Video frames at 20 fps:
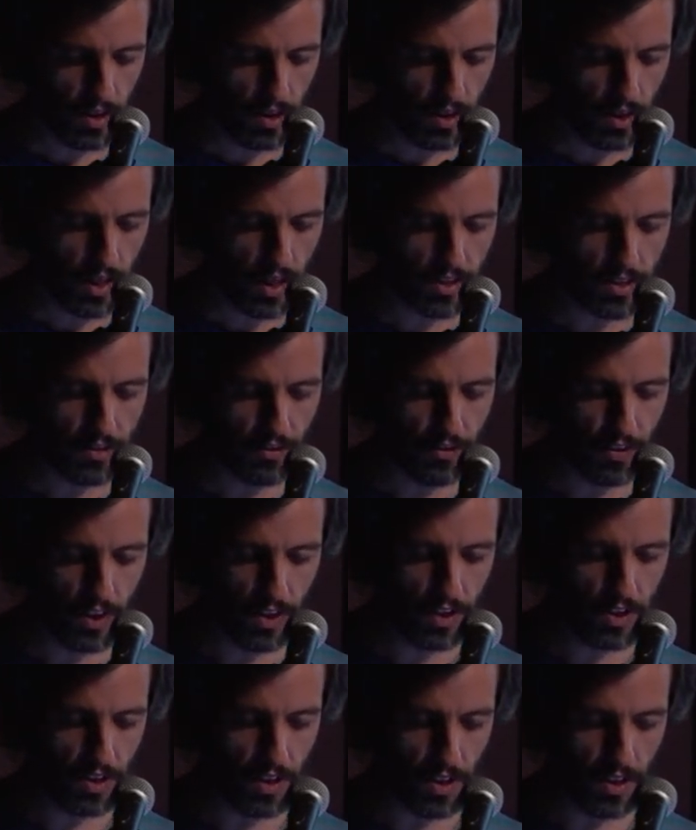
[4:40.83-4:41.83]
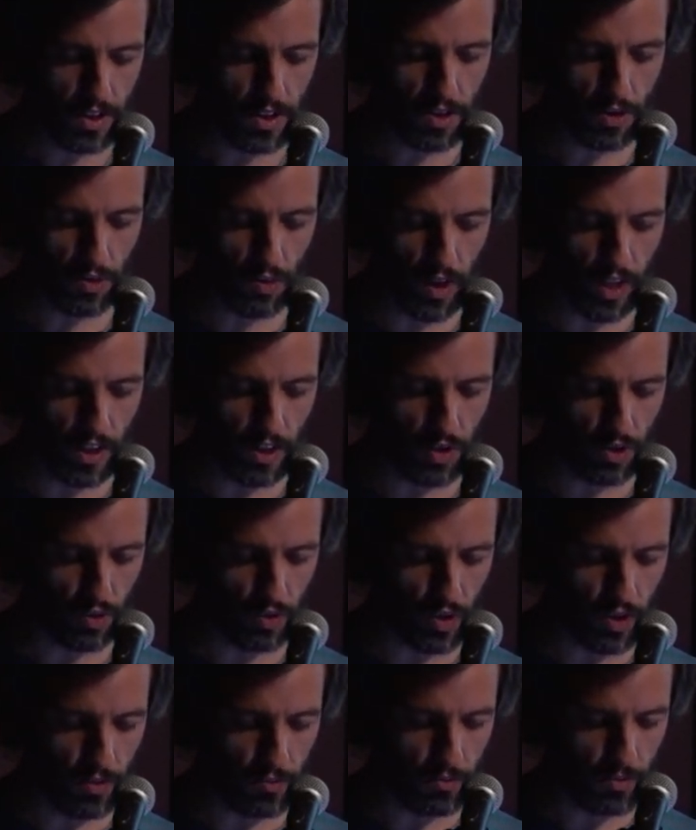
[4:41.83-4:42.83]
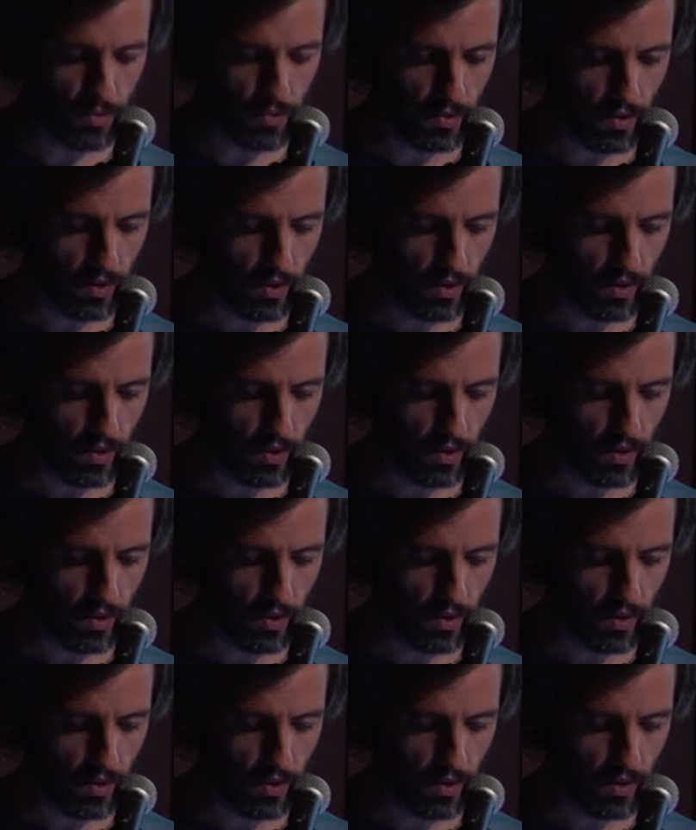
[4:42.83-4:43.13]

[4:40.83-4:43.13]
He has a fiercely strange dream.